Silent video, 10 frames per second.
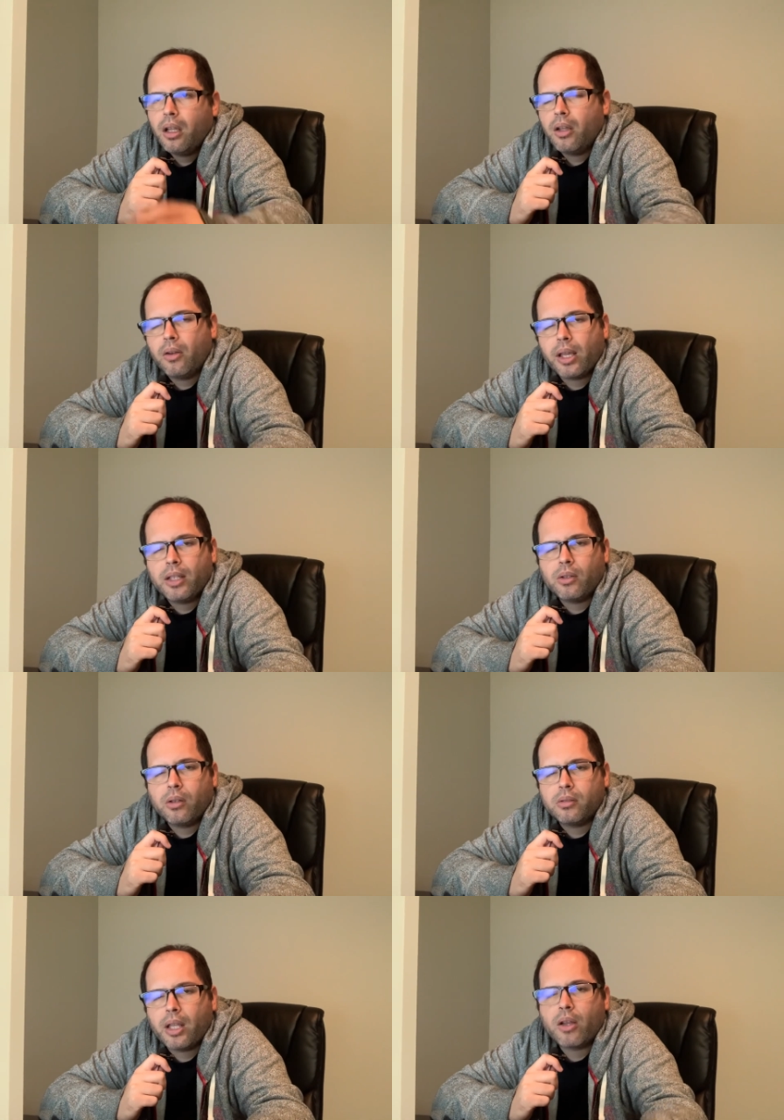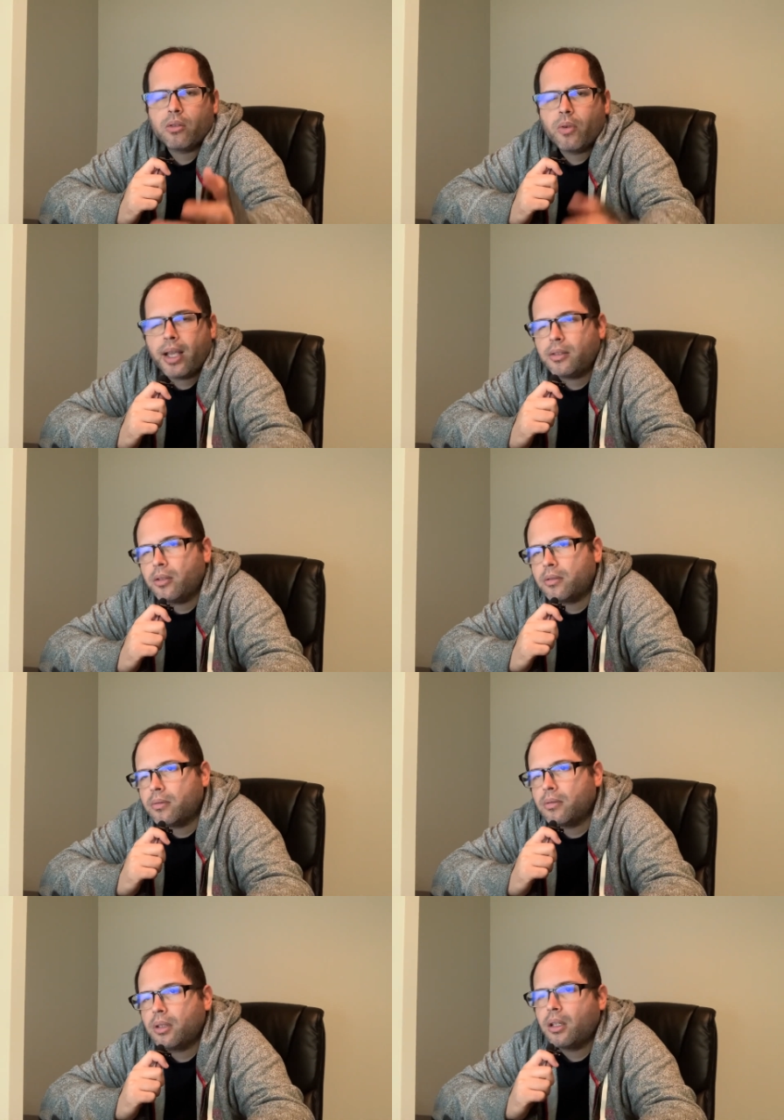Okay, so second question.
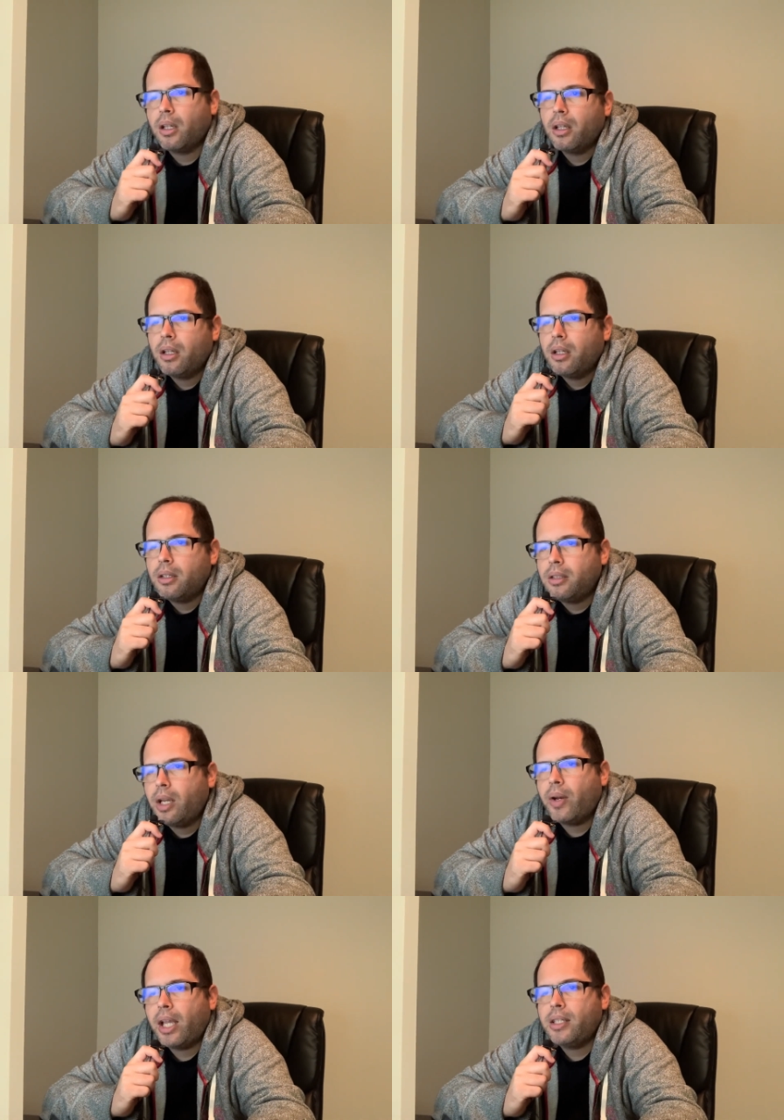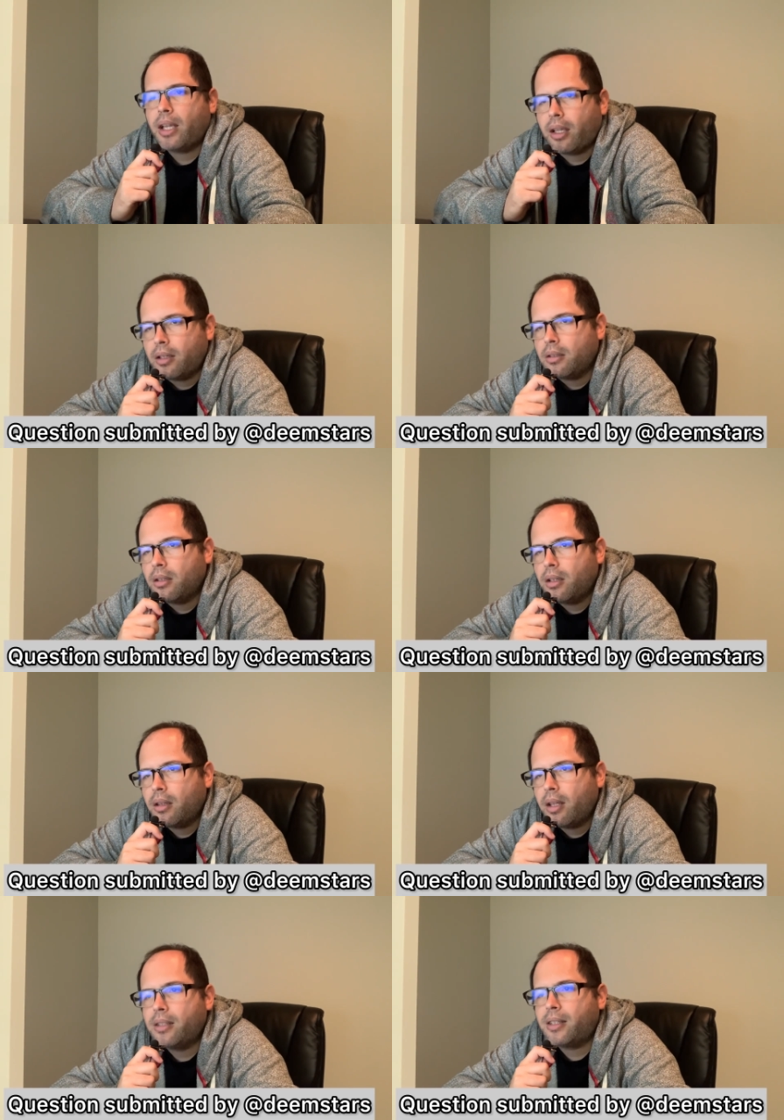Dear AJ,
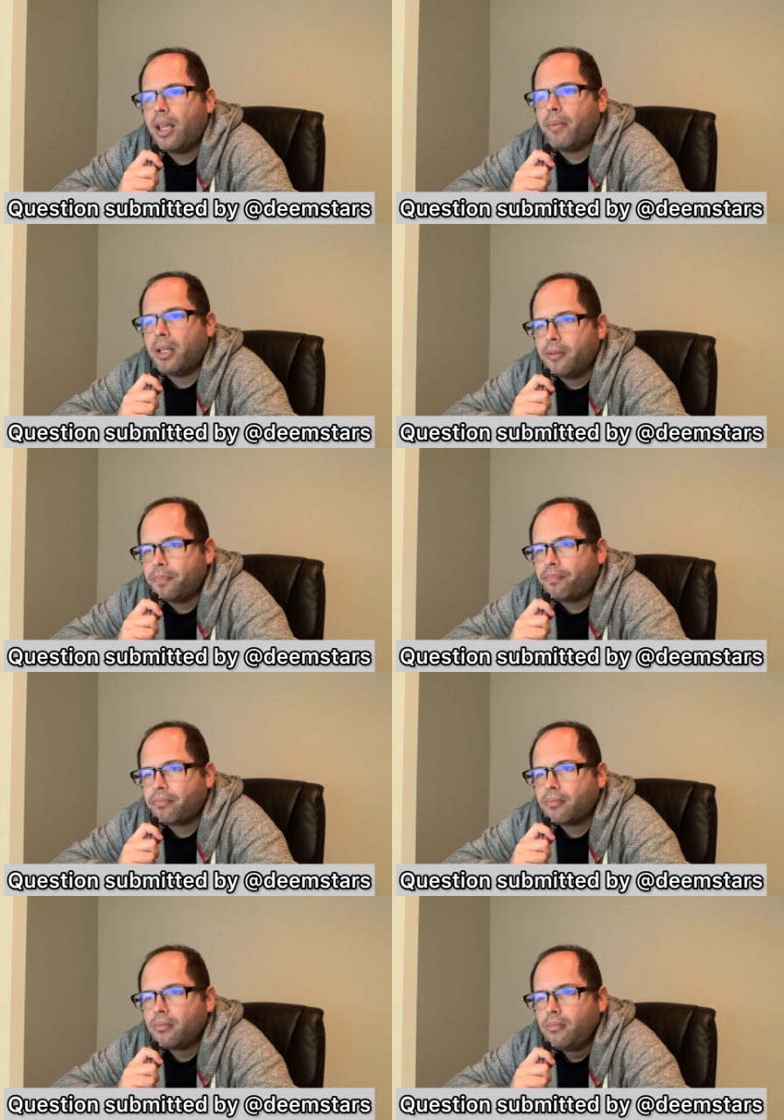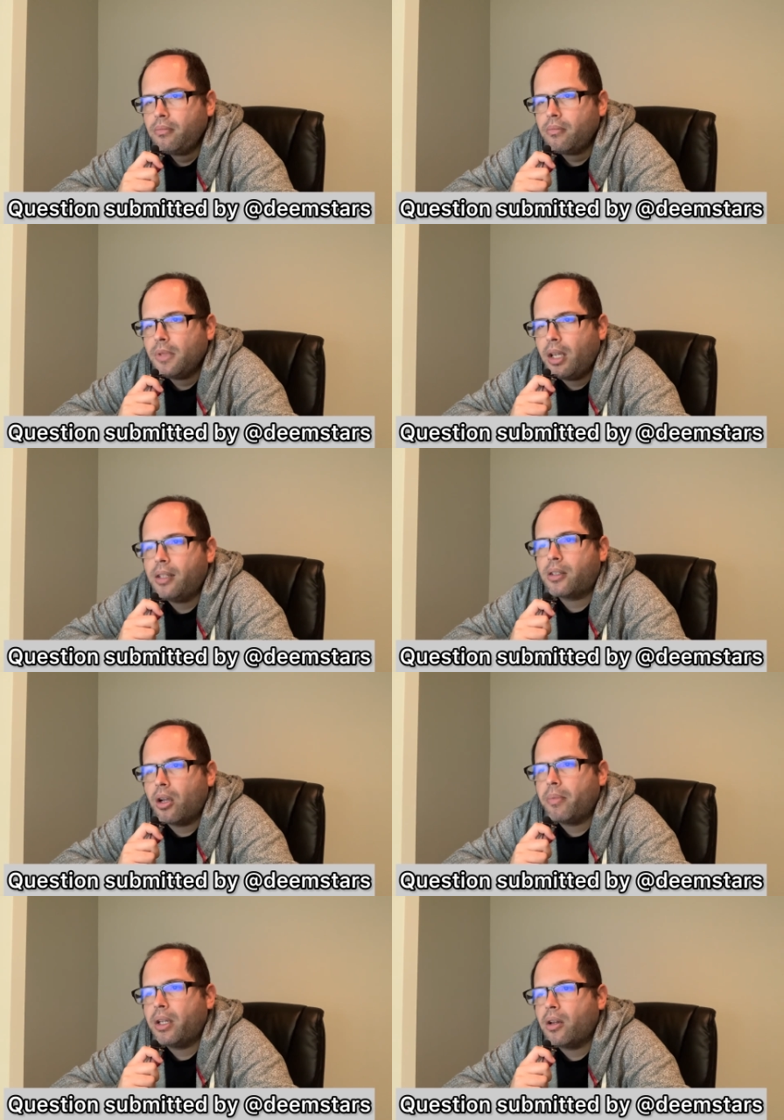Thanksgiving is
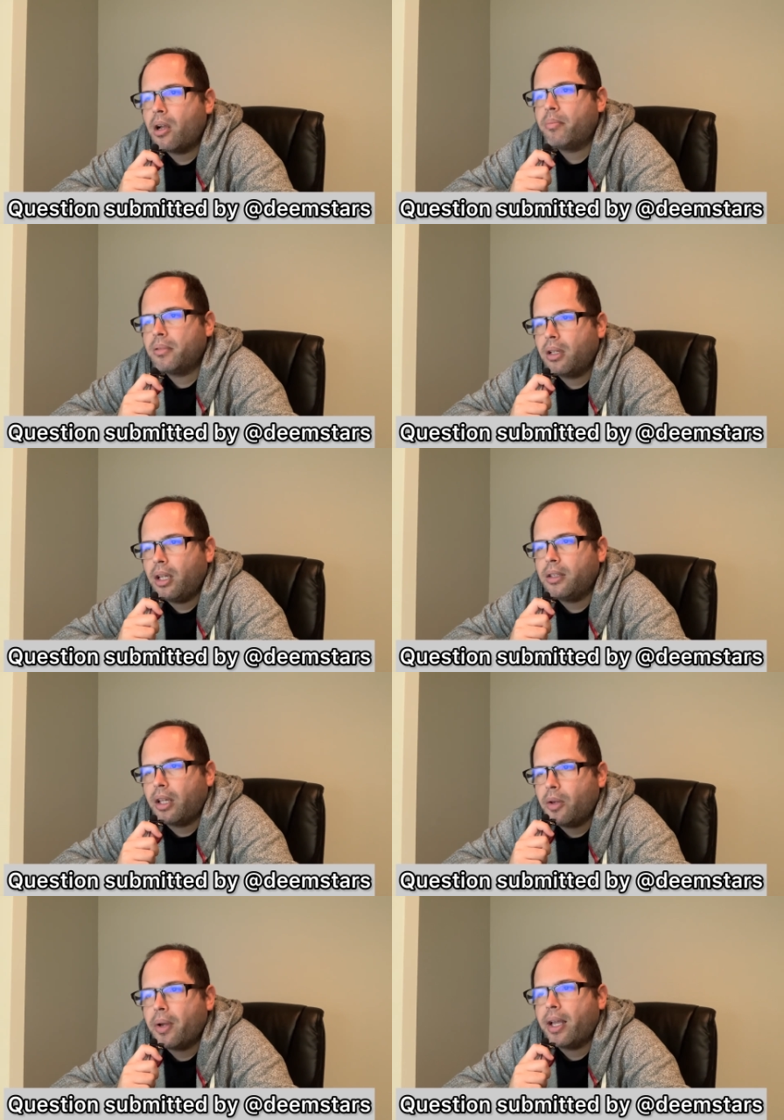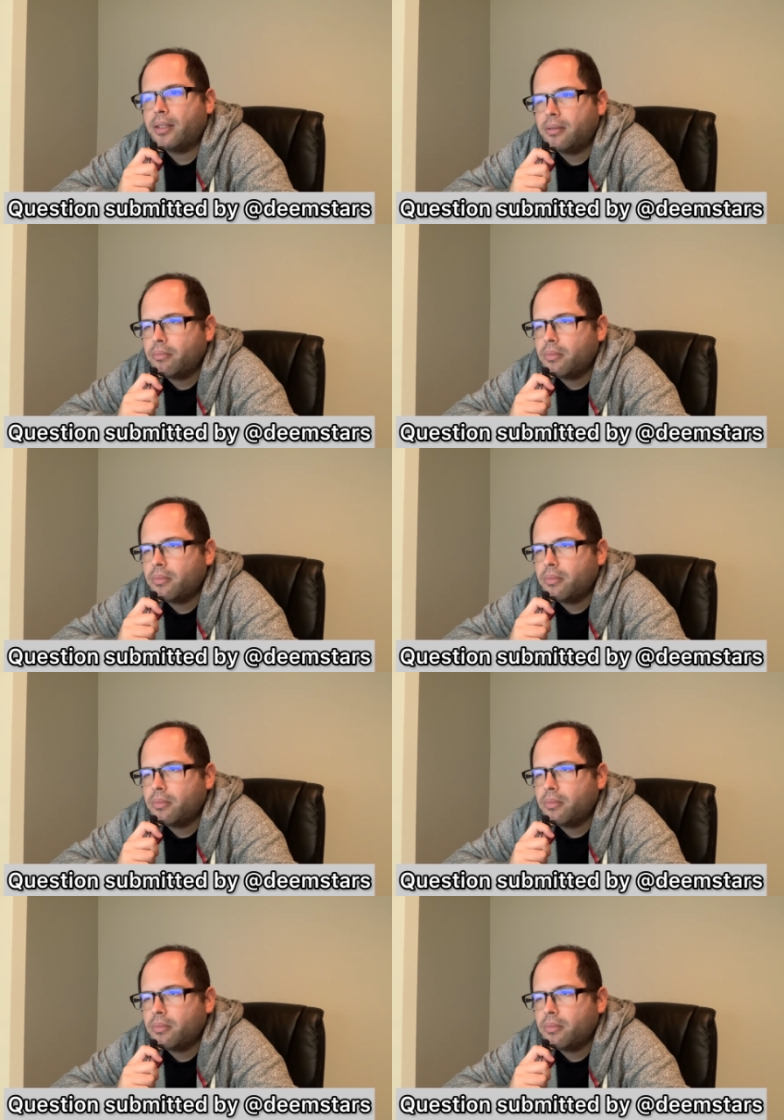coming up in the US.